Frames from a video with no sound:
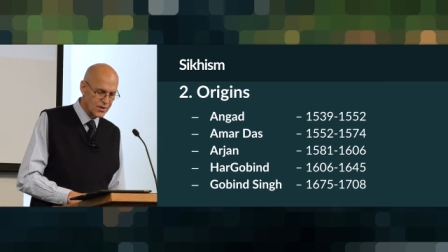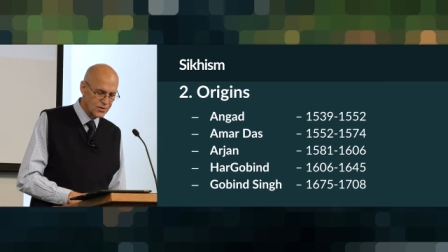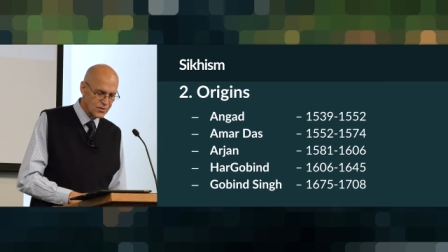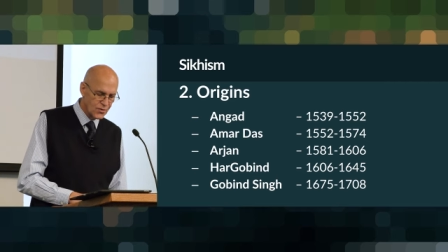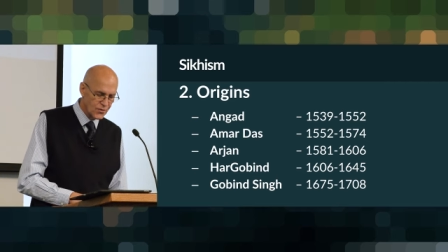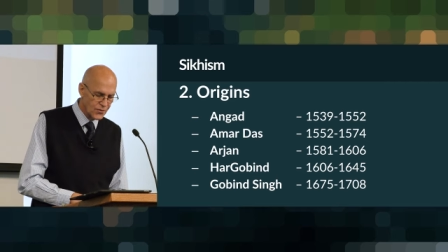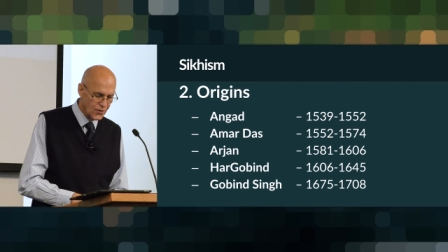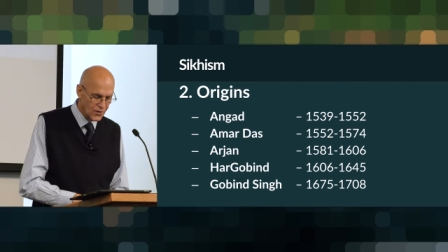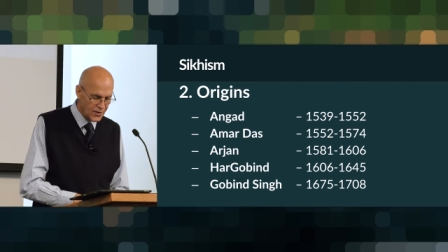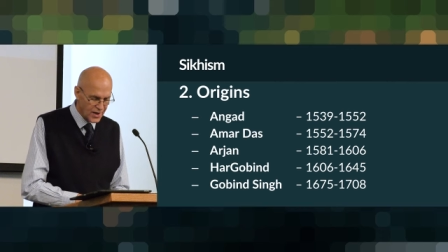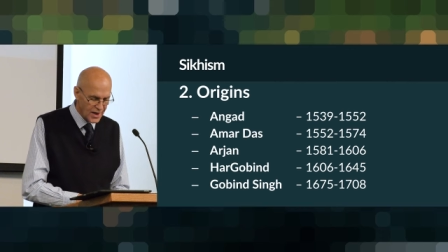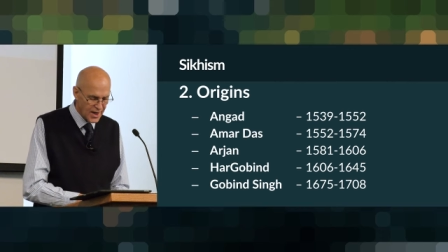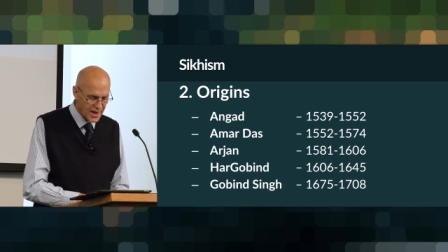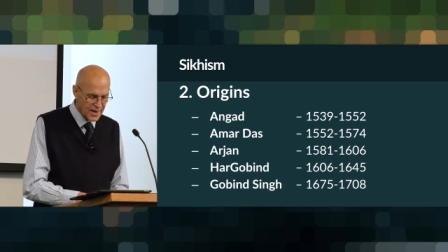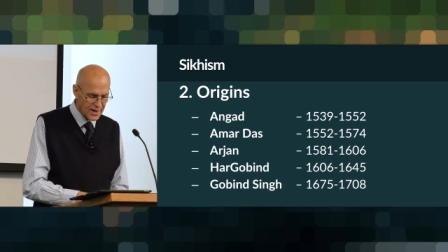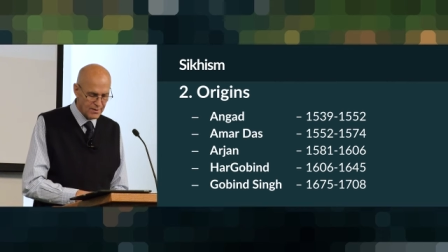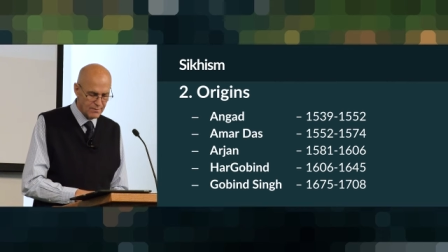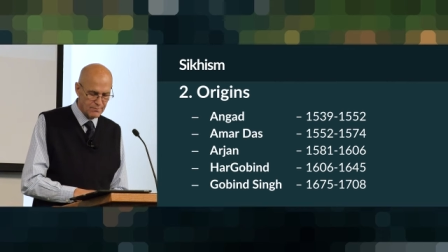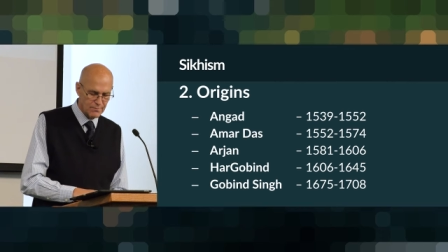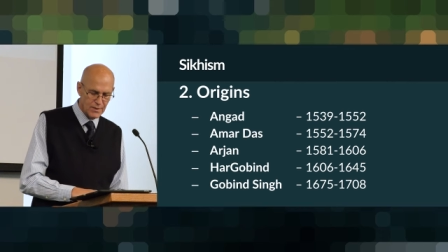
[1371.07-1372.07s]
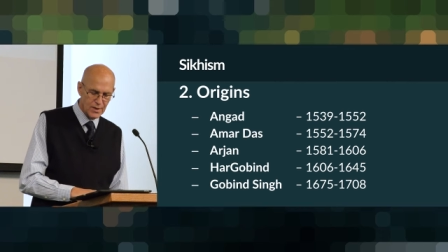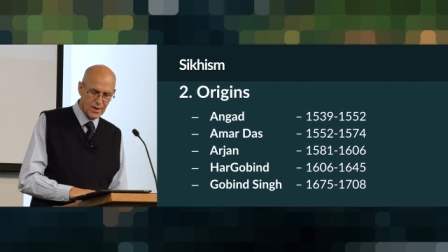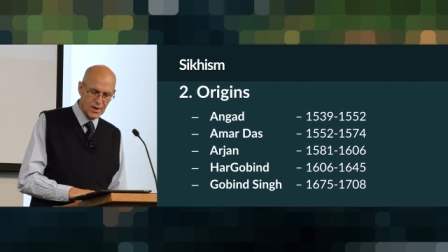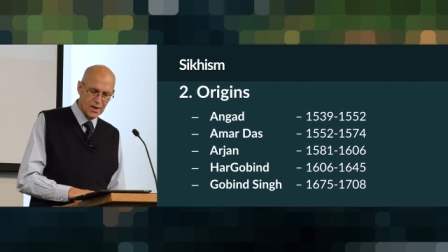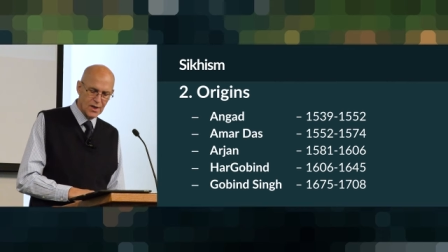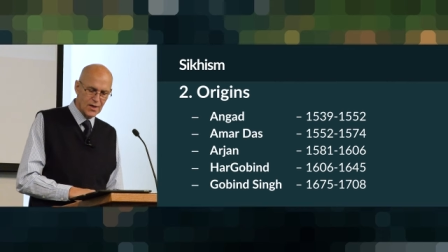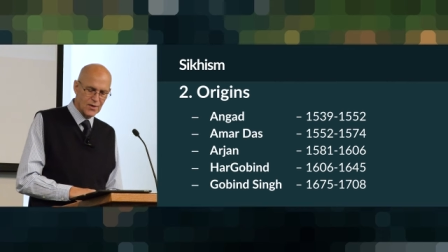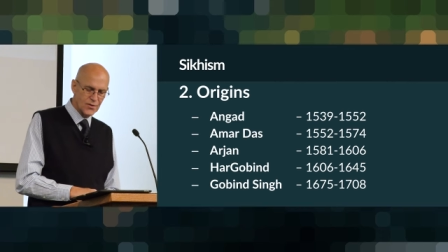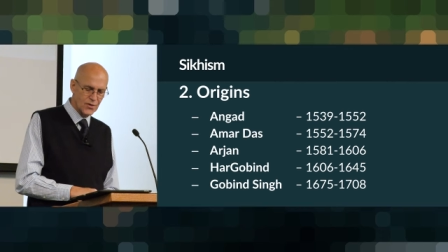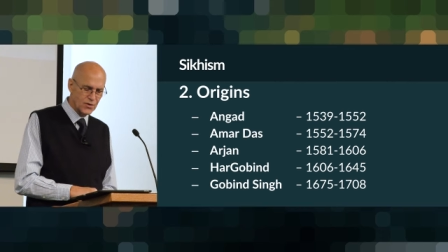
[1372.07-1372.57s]
to their name.
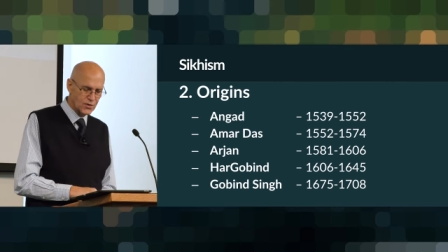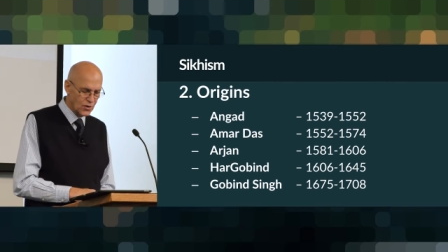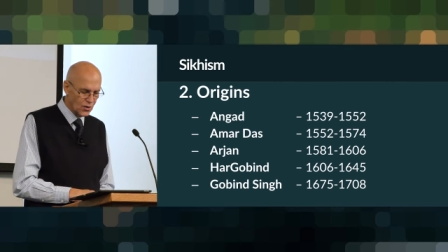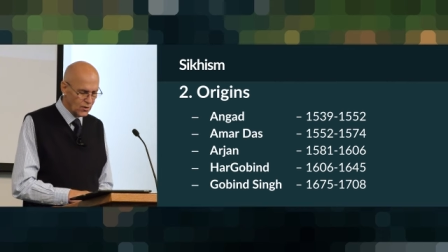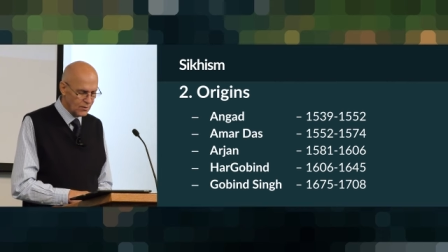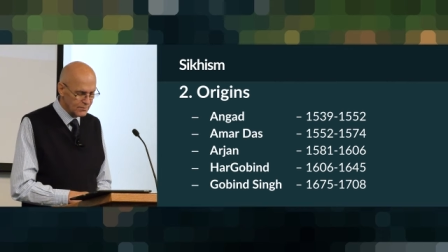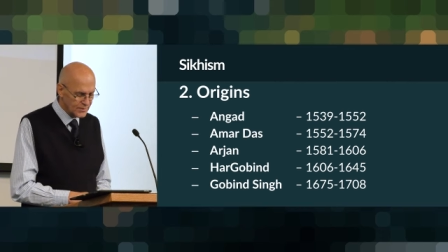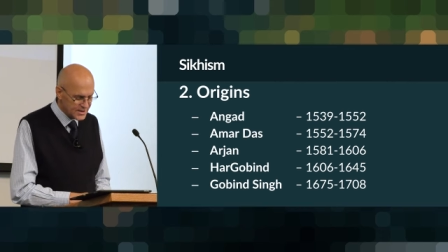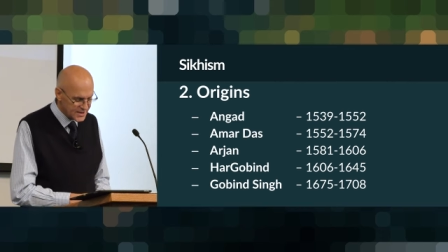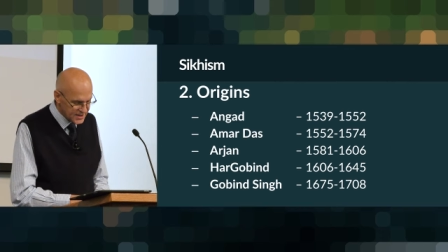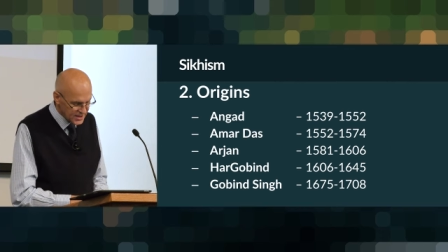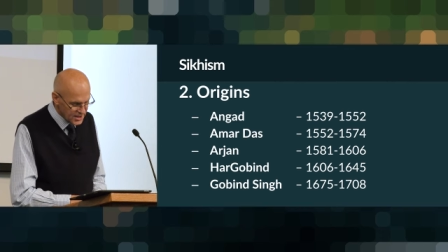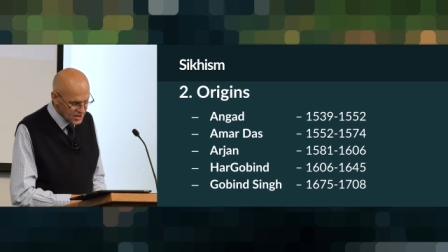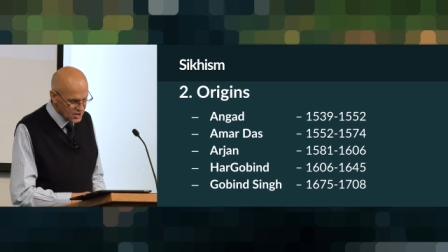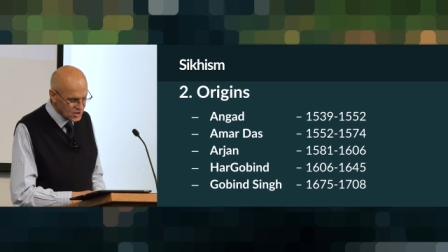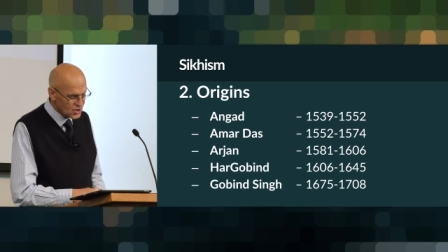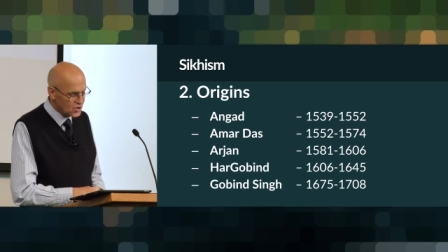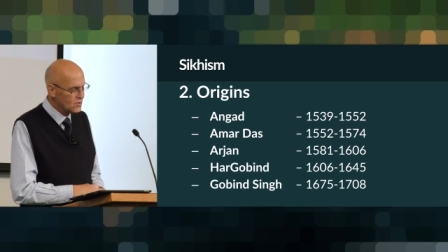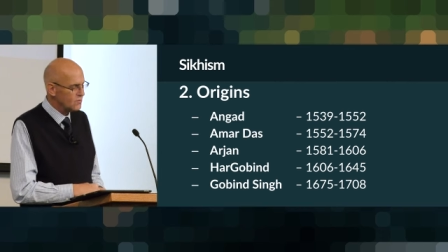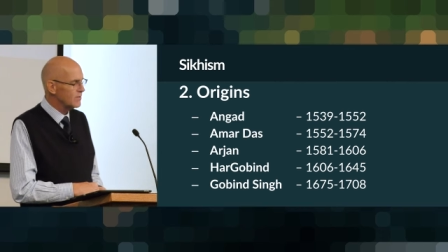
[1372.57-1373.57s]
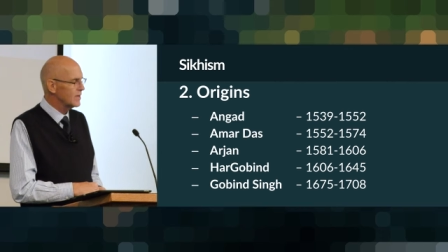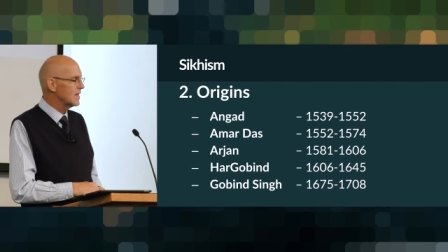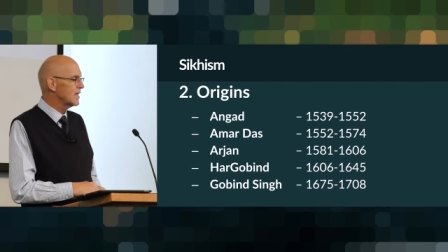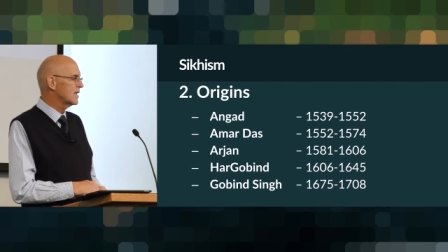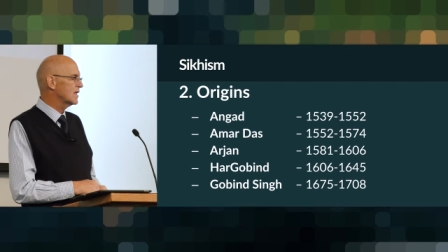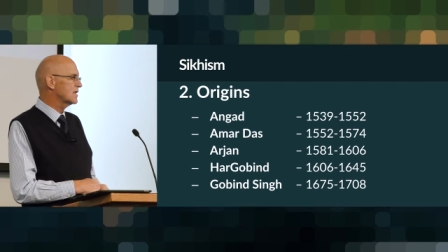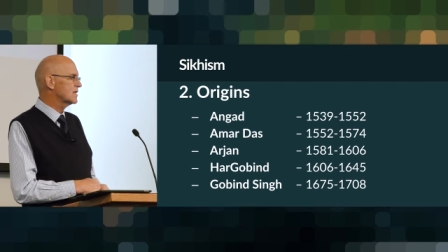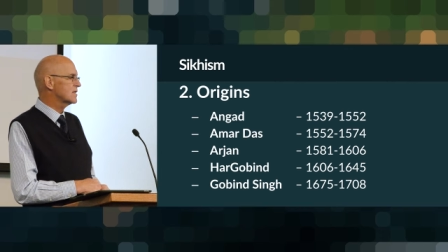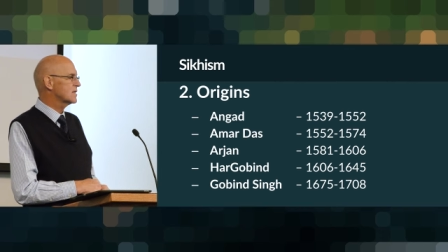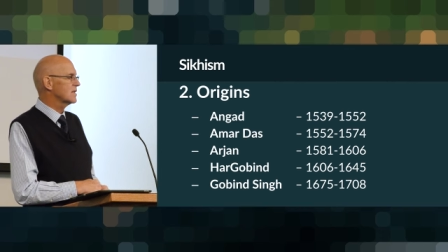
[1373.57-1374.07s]
The term Singh
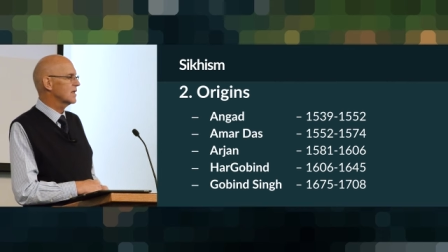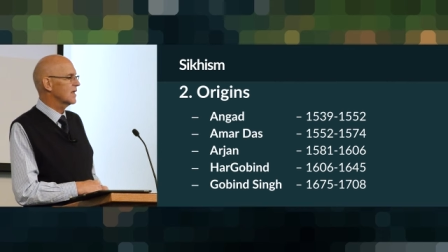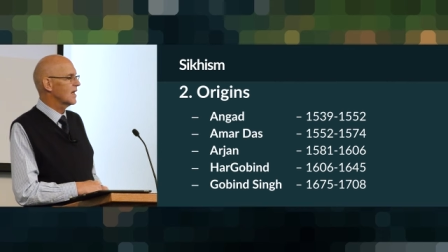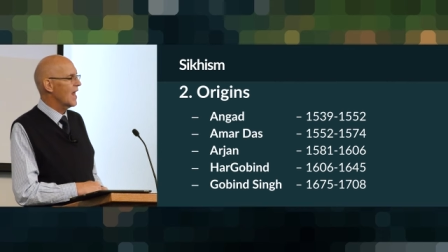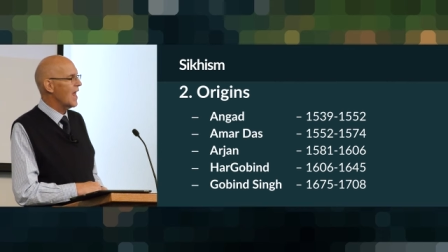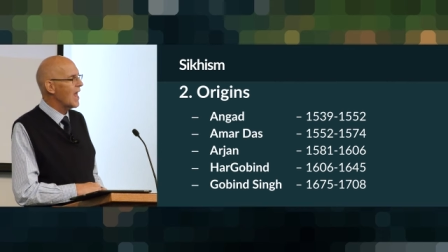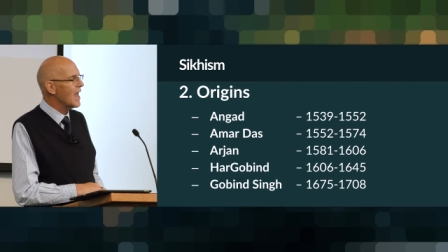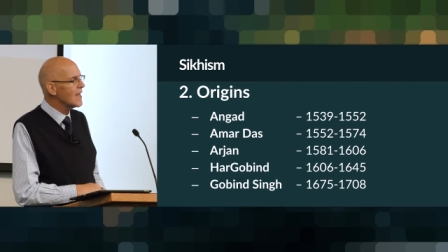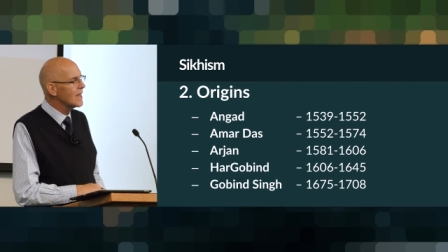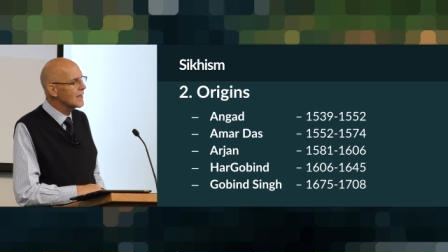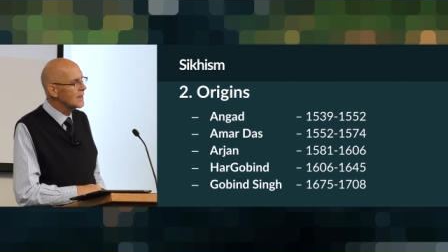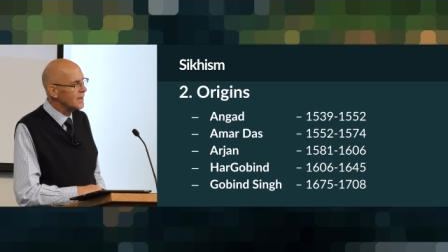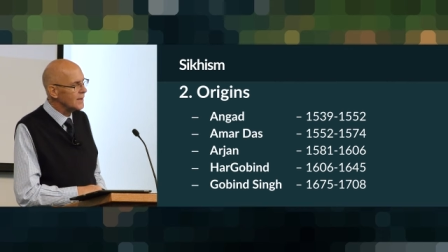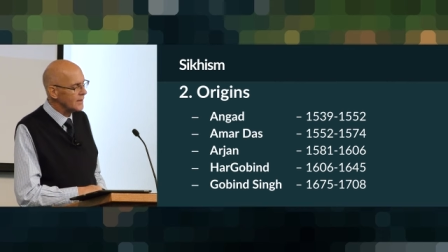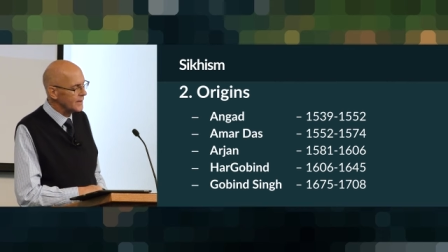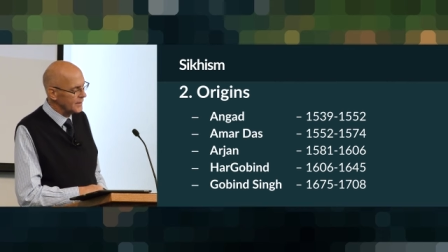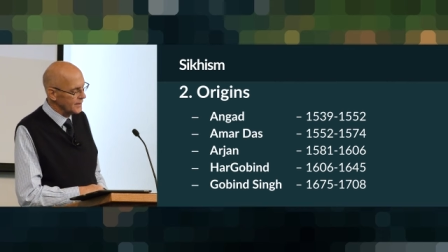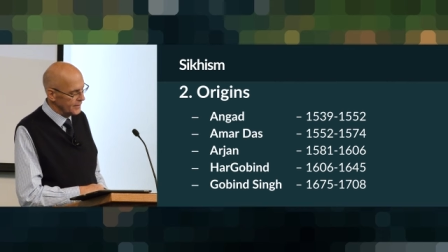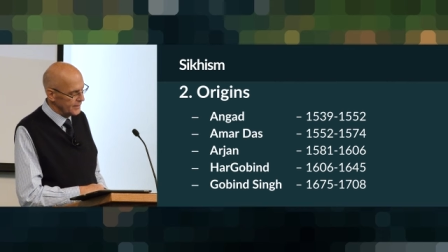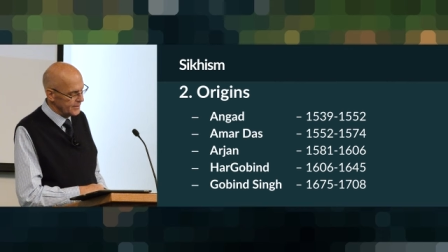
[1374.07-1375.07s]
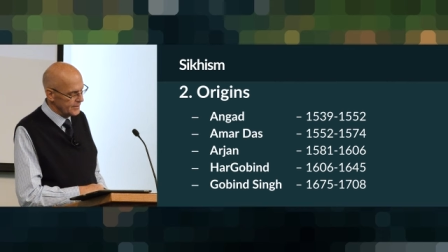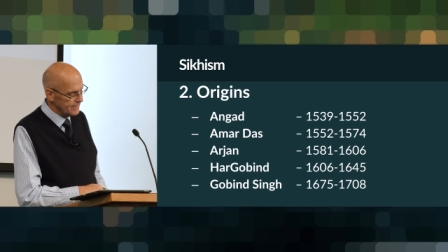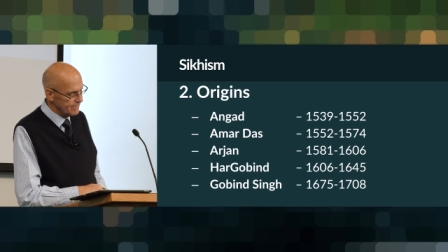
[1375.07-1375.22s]
means lion.